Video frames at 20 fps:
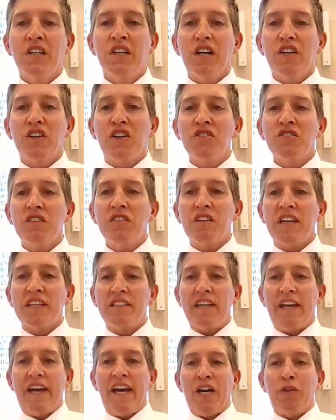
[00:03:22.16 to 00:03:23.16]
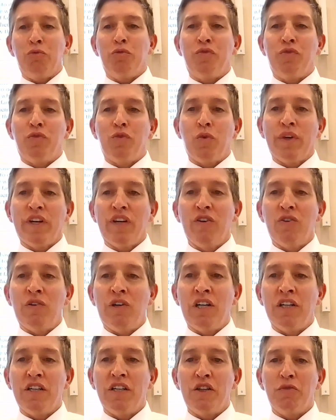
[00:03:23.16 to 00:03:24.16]
I'd also like to add before we go
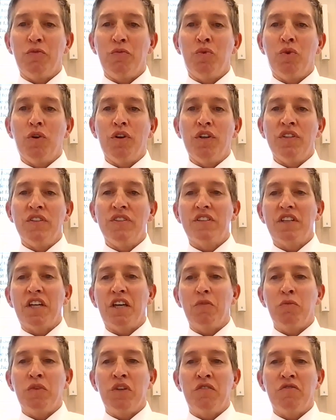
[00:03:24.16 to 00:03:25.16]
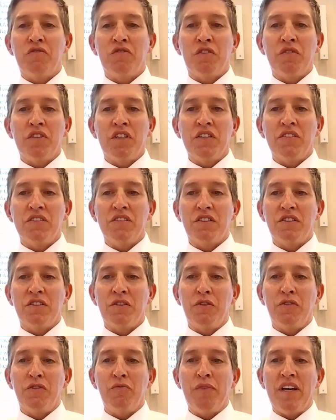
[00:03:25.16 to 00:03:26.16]
on an important statement from the
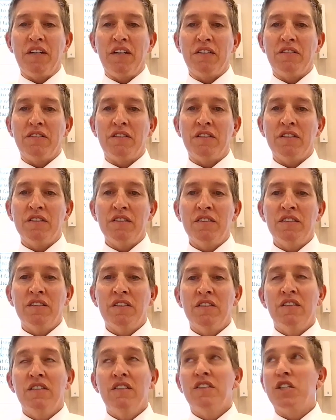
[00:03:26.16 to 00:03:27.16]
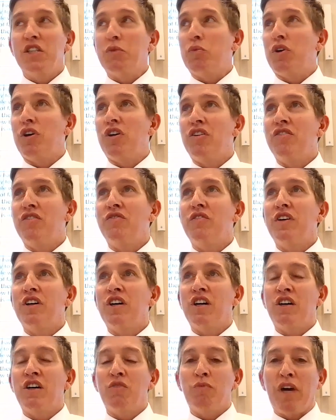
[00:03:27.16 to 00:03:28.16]
Institute of Medicine. And part of
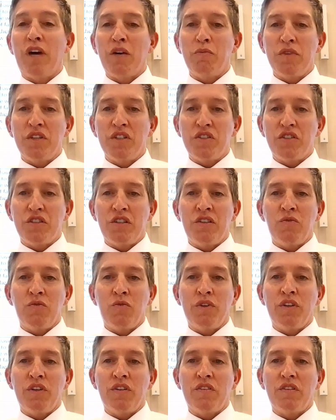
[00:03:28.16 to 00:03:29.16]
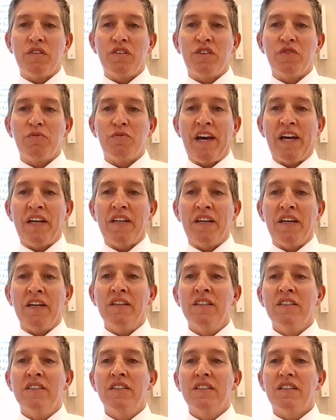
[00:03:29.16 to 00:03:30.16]
my mission with
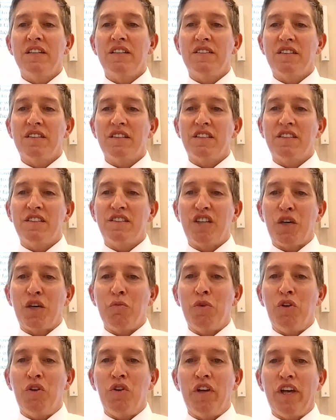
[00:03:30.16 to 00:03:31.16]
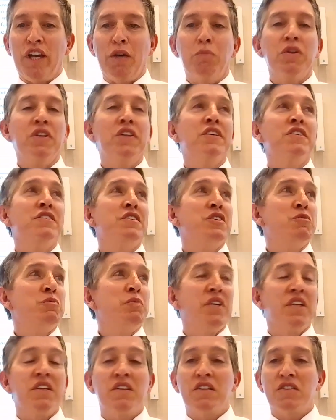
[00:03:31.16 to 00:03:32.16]
SMATI is to disable
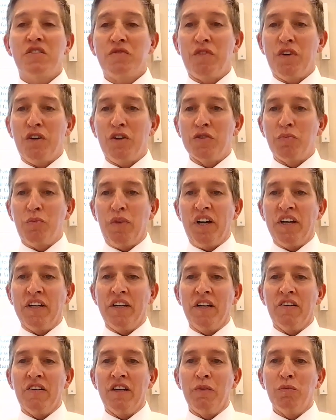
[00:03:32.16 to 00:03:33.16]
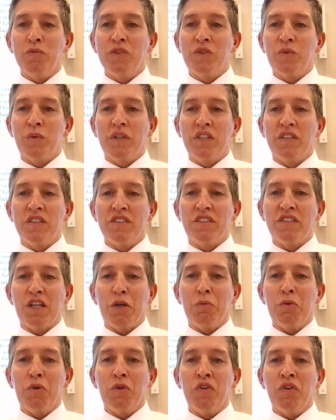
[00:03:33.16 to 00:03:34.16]
ableism and this false binary between
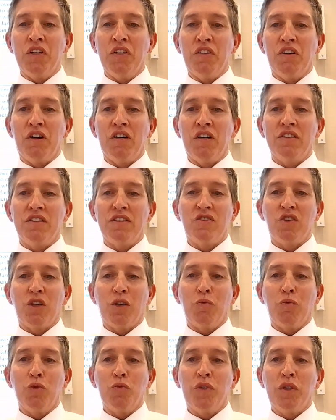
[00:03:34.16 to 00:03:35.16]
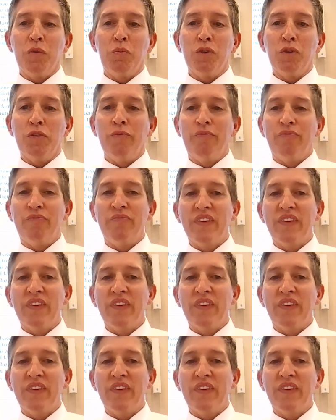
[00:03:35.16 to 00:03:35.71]
disabled and non-disabled people.